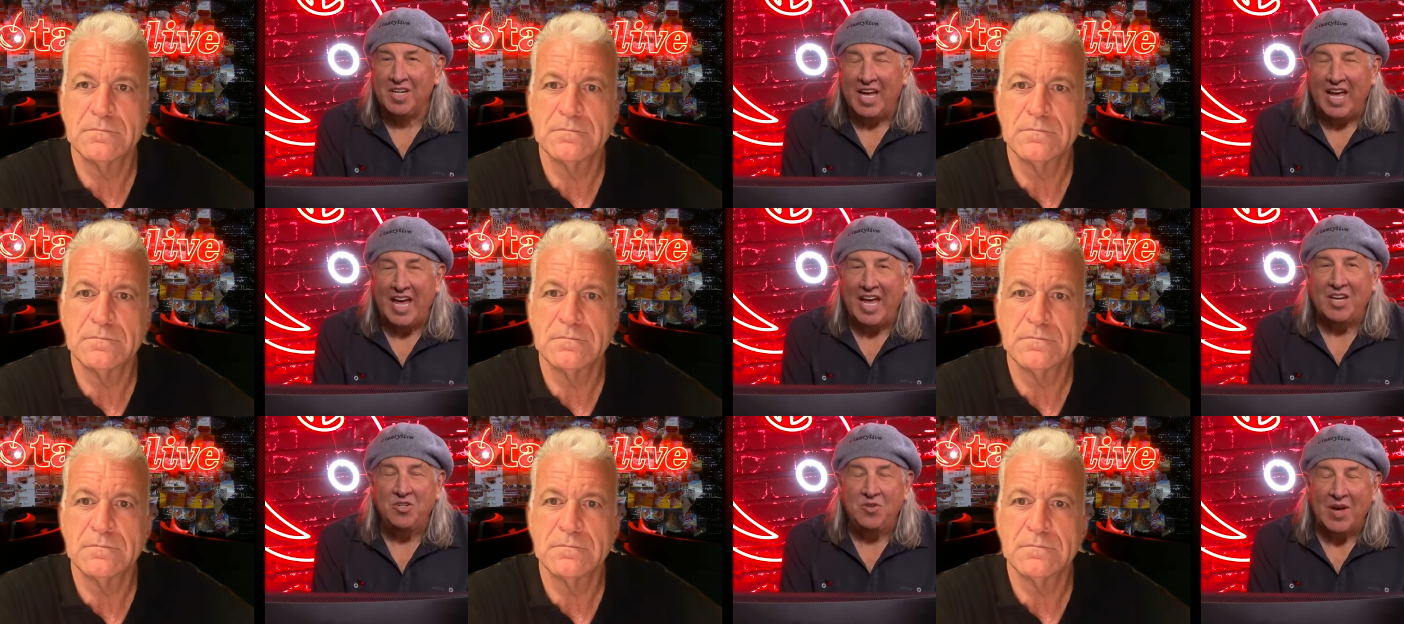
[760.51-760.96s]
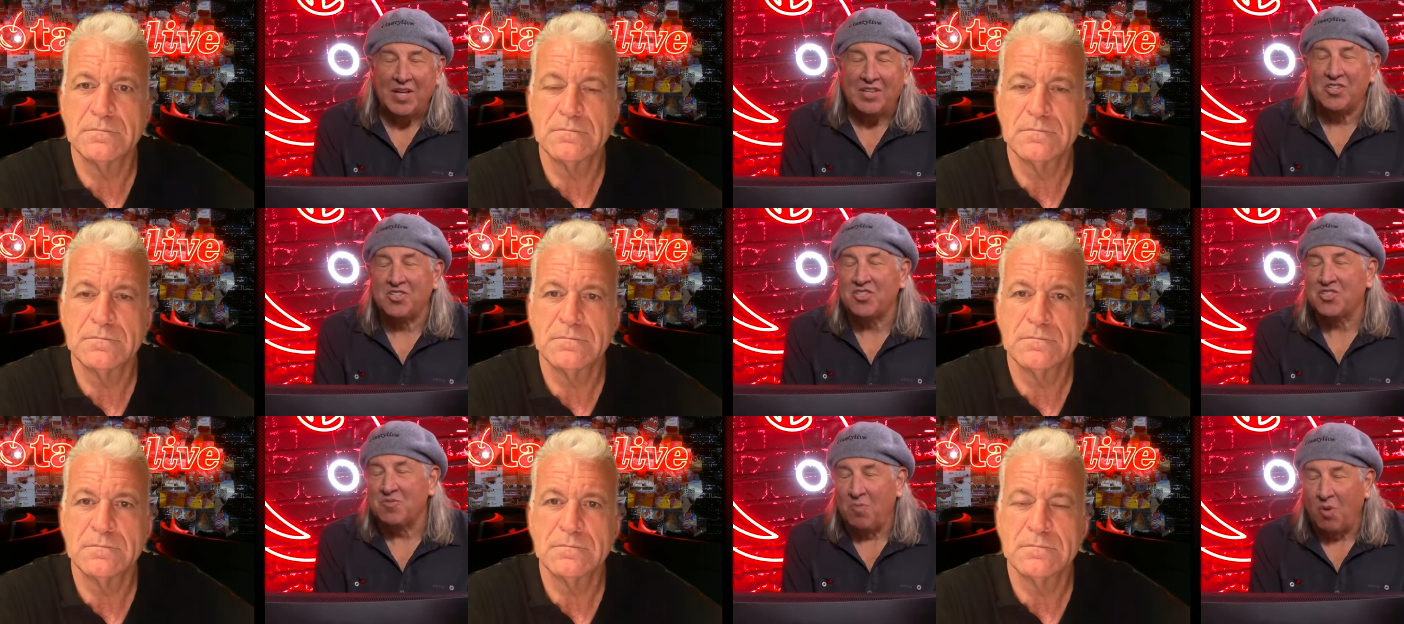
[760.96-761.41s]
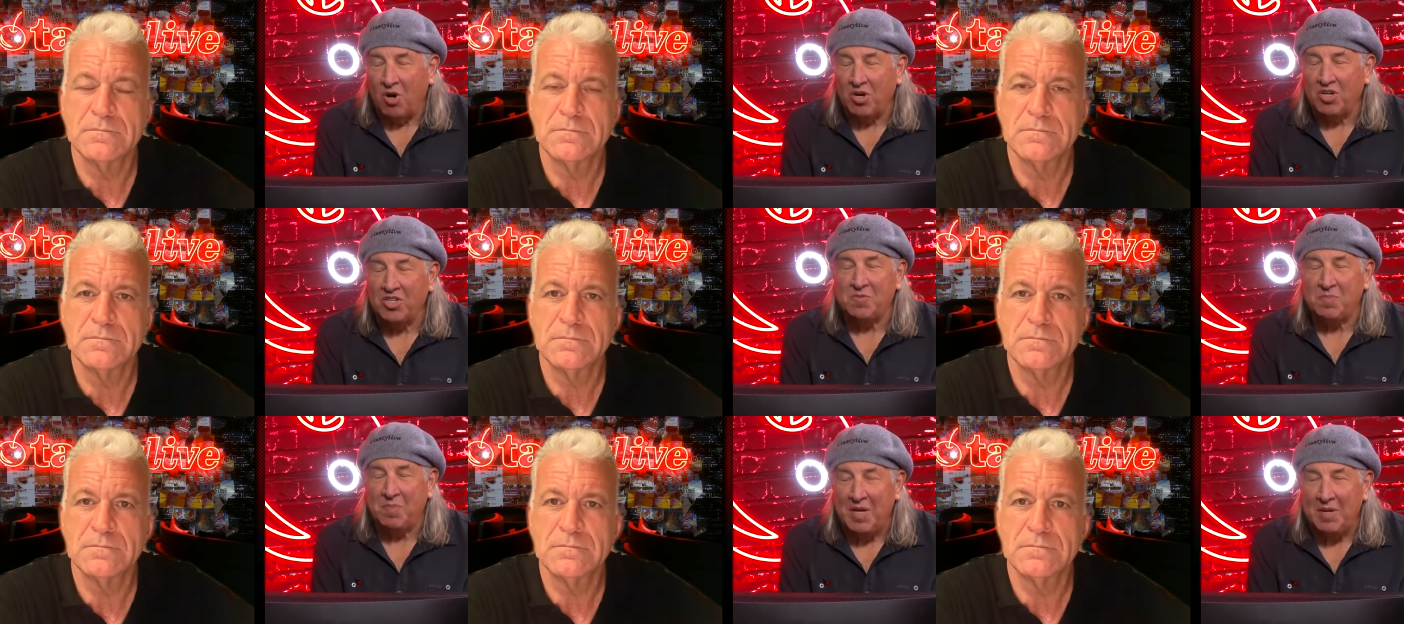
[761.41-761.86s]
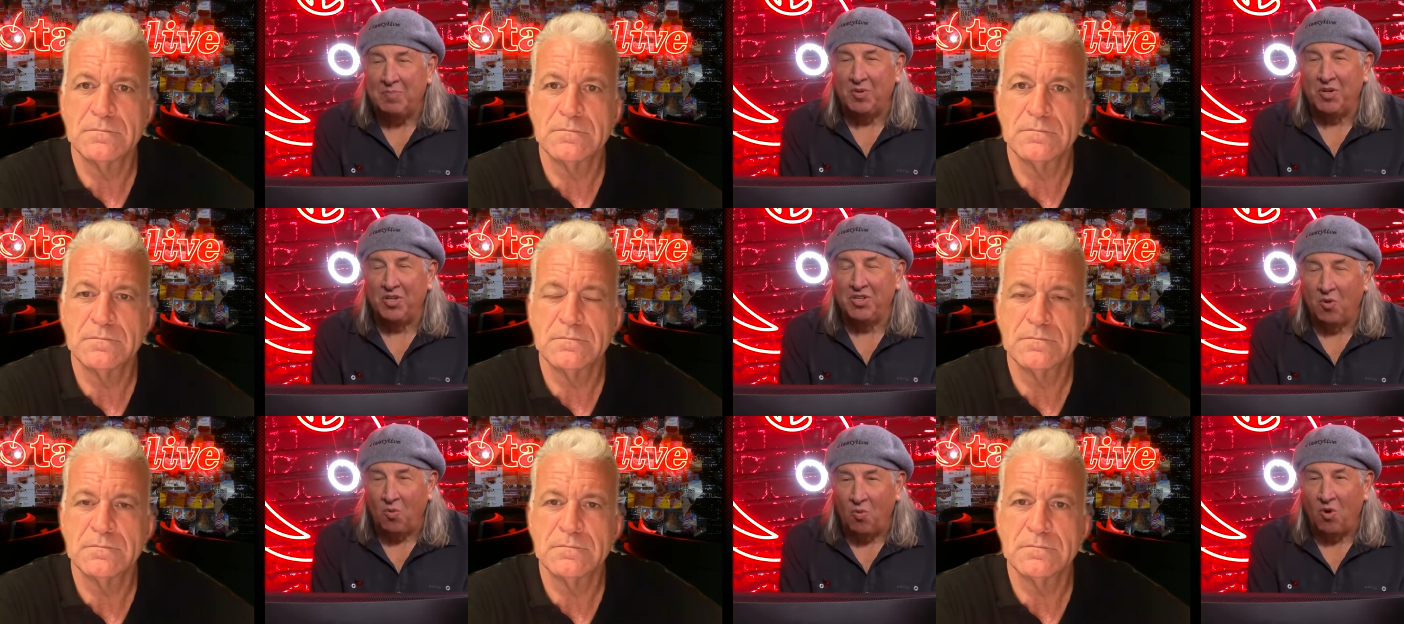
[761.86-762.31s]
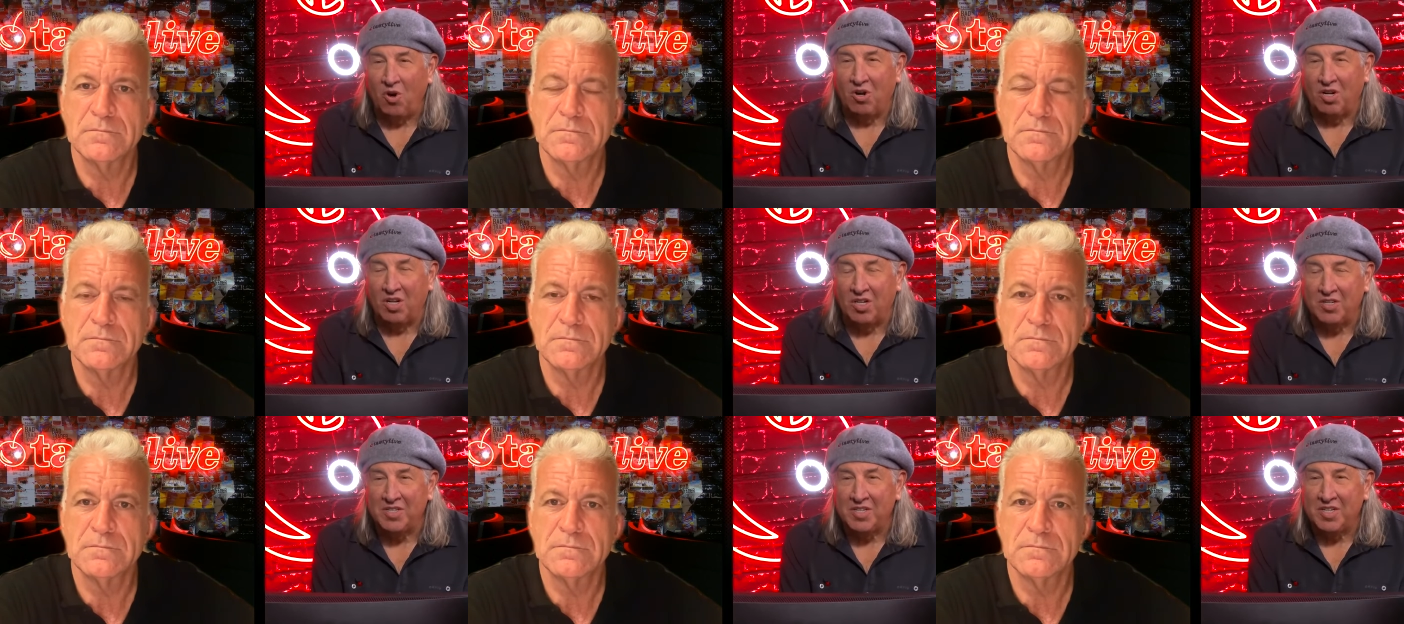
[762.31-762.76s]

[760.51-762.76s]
Speaker 1: and you had the smartest people in the world